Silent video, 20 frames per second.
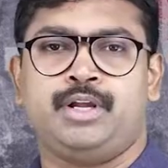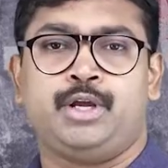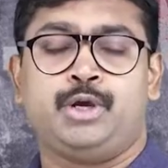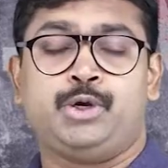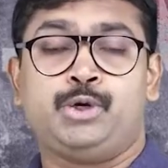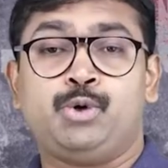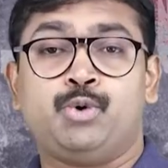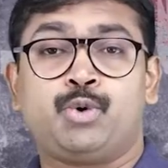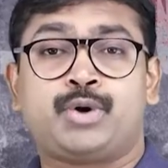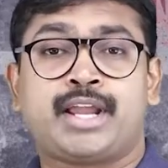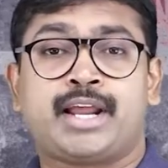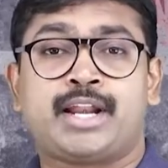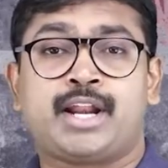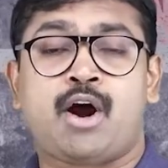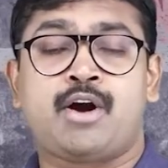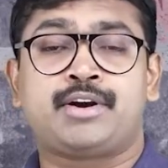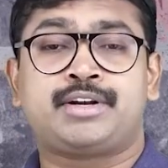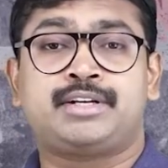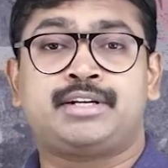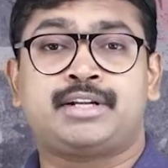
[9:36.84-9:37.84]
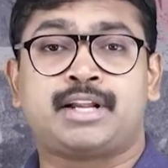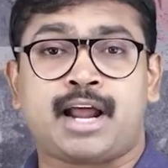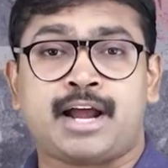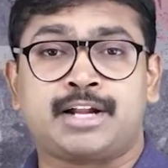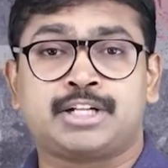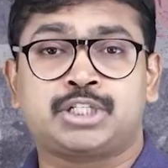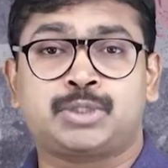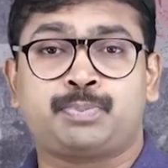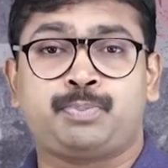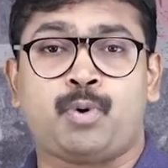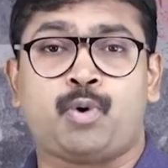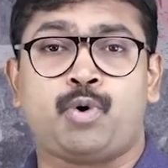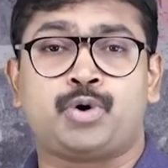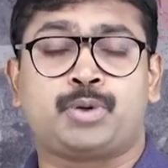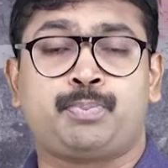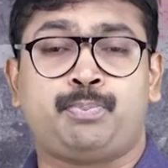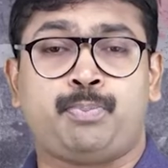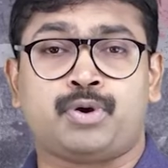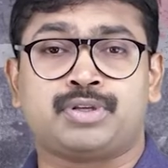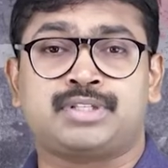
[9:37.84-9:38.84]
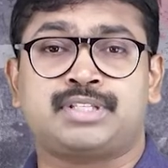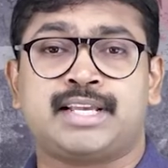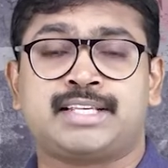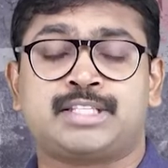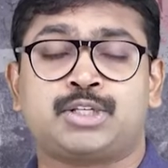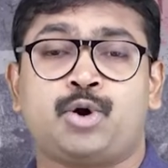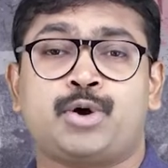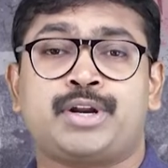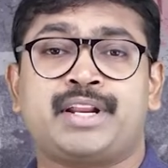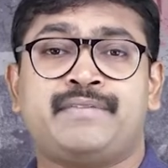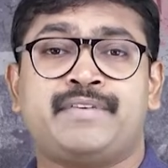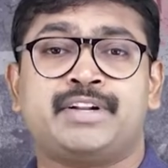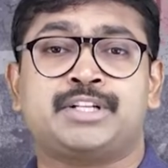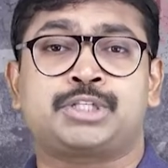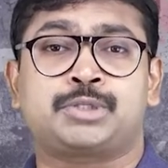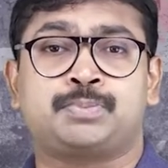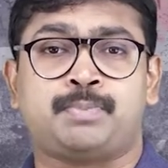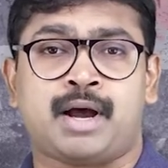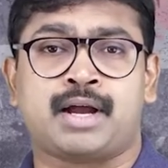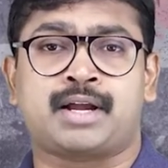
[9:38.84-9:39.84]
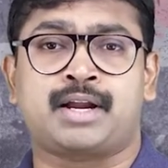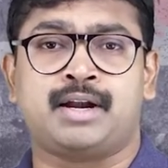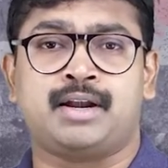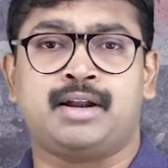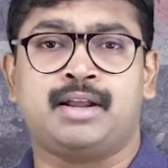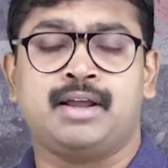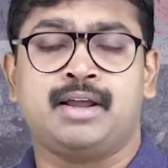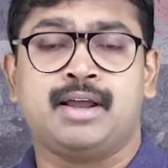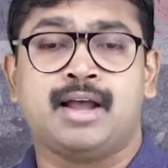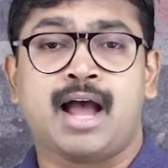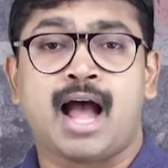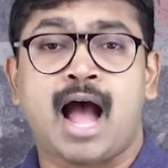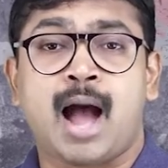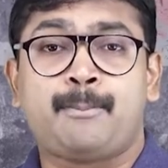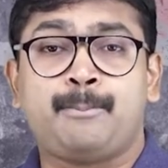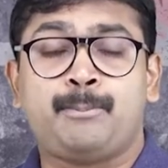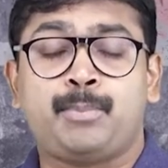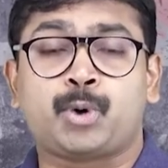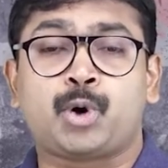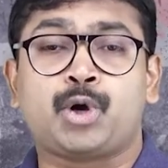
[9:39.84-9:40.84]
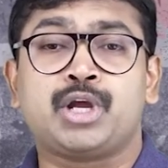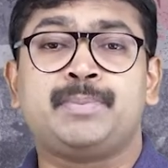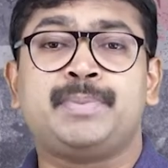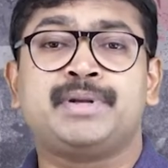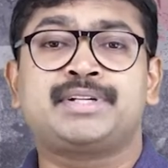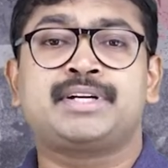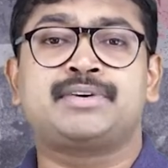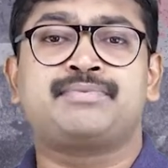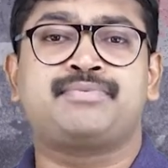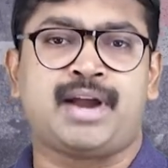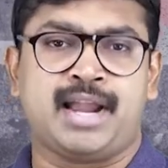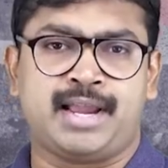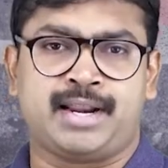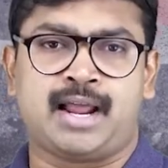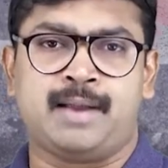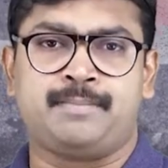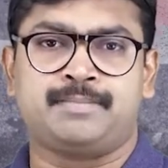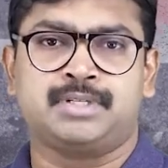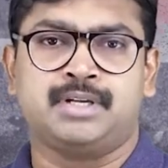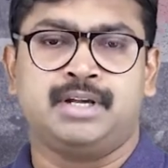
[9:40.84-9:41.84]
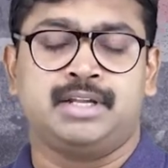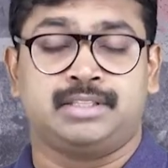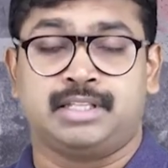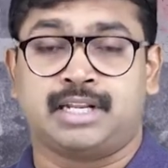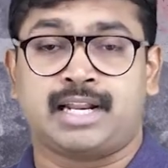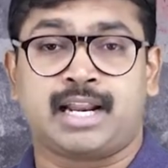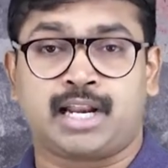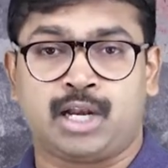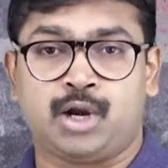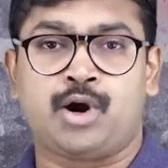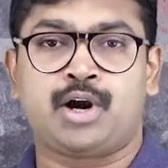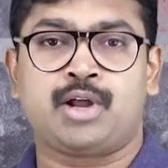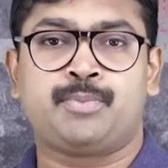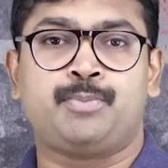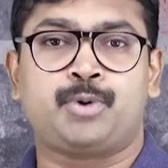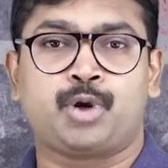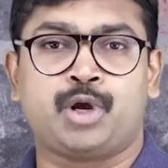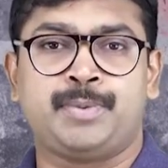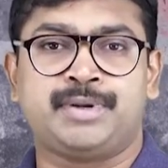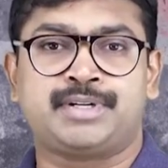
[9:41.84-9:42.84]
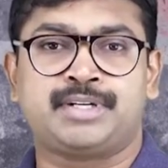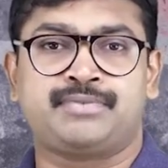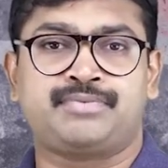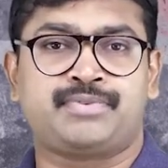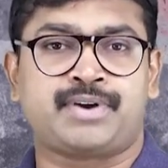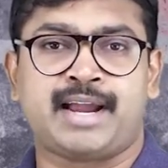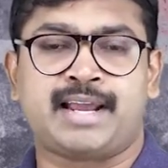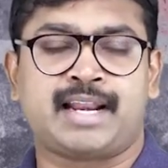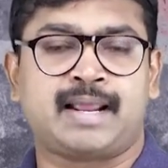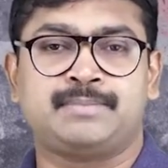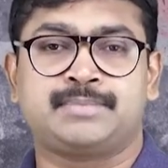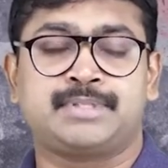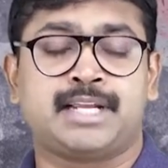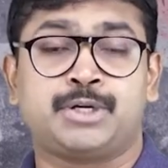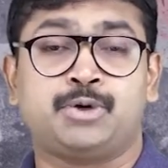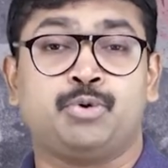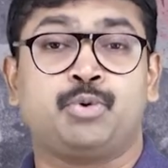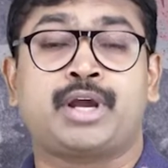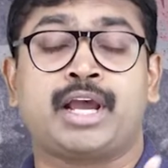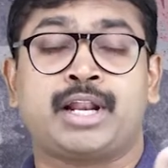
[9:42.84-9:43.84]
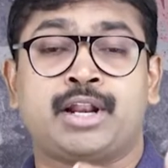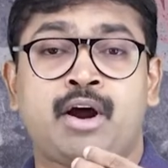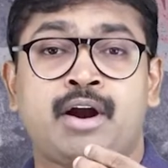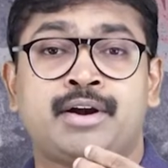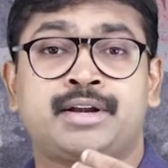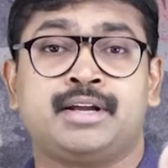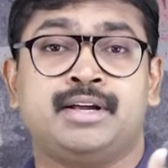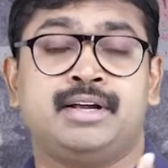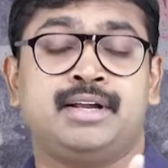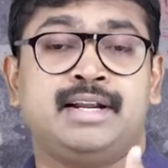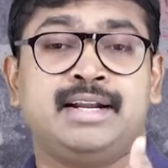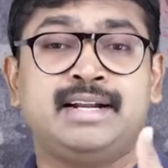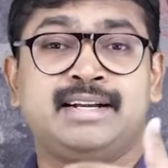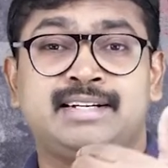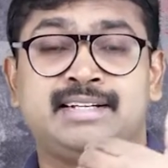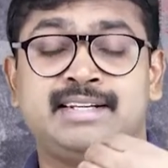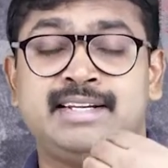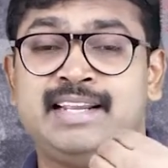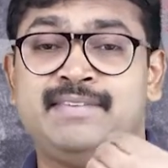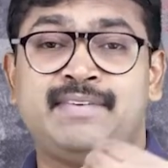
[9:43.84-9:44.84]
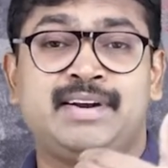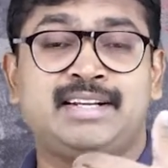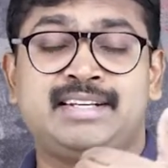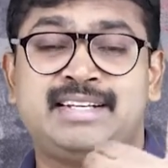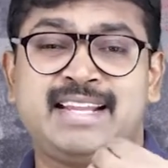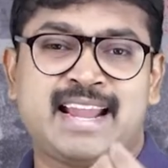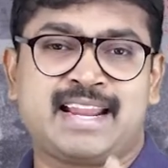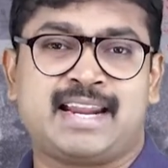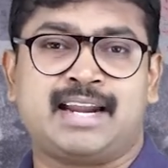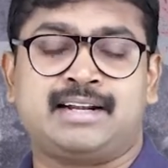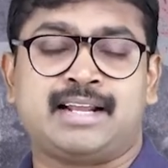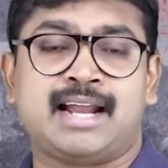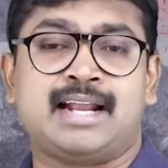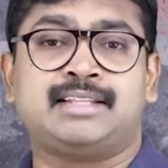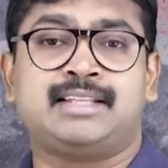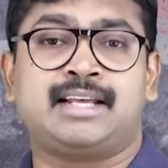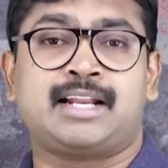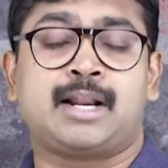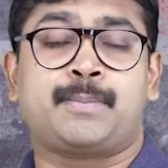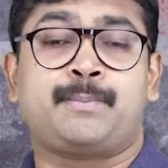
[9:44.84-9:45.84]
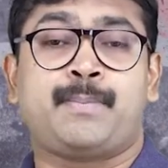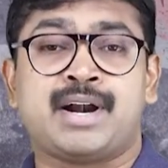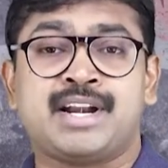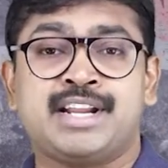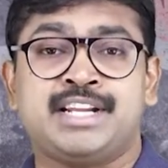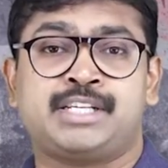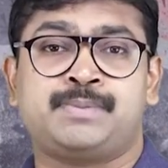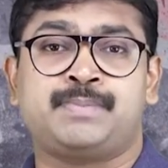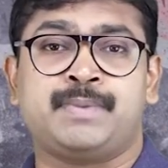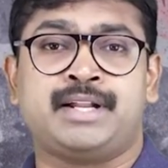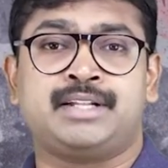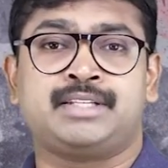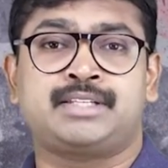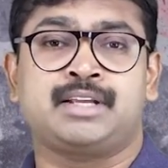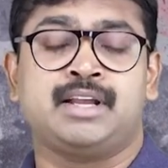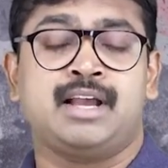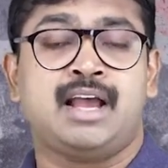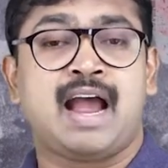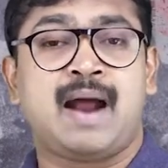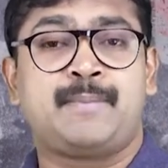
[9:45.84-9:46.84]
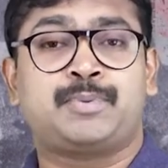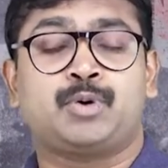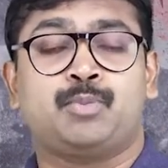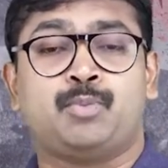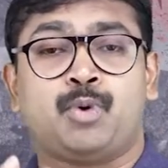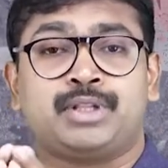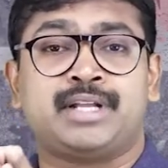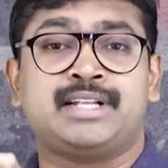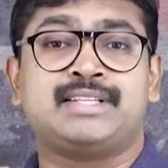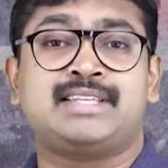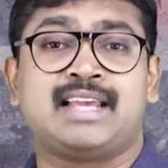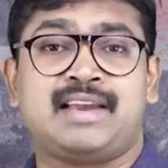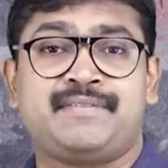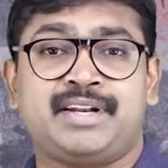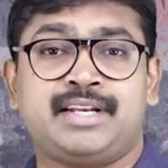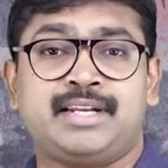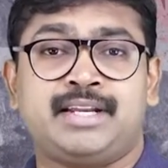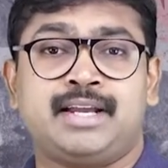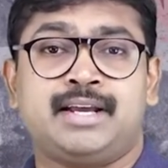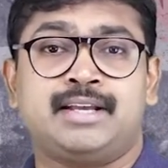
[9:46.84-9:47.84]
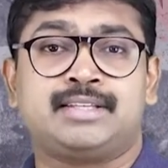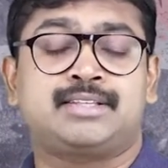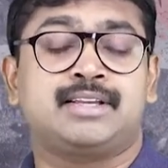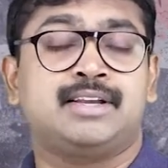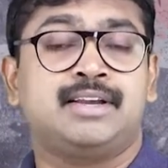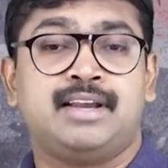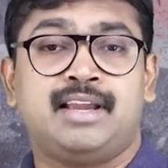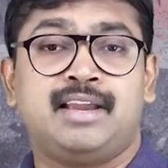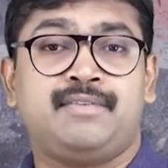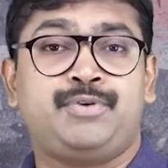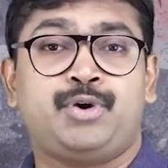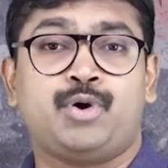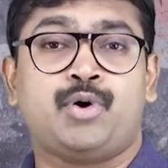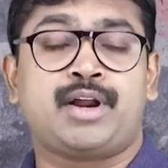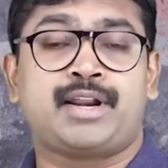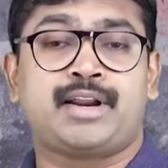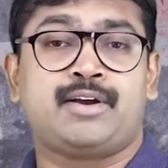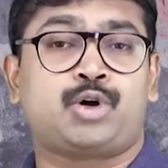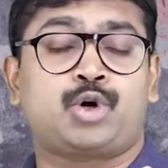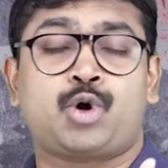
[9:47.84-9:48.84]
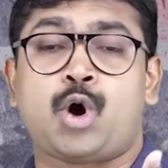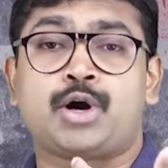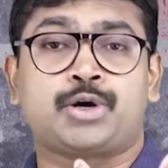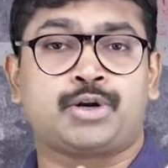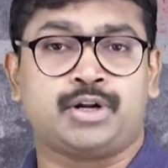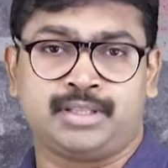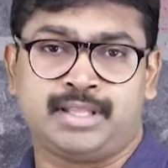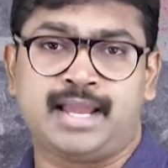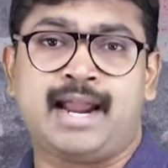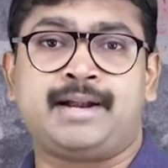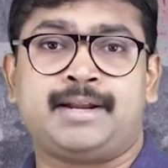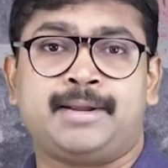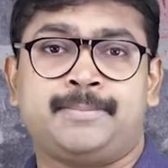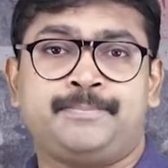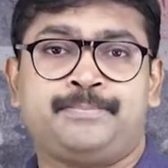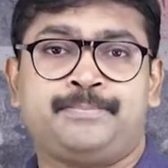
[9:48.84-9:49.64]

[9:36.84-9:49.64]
You cannot transport, possess or even smuggle a prohibited firearm. There are a lot of prohibited firearms that you cannot even take it, and there are punishments up to more than 7 years if you are caught on that.